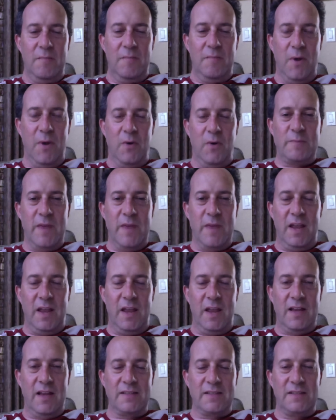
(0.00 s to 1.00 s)
Mo is making an
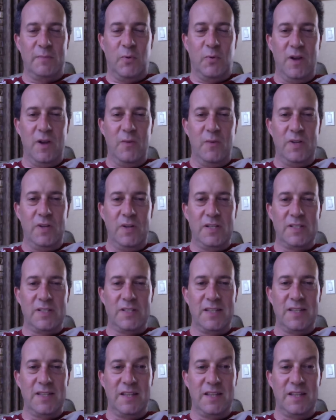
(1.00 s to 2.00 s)
excellent point when he
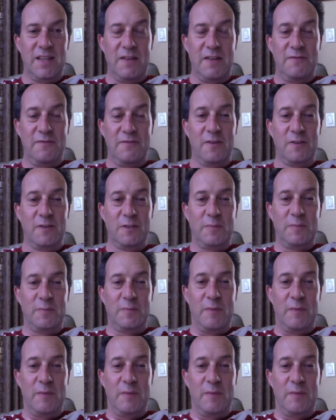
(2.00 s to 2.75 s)
says that they funneled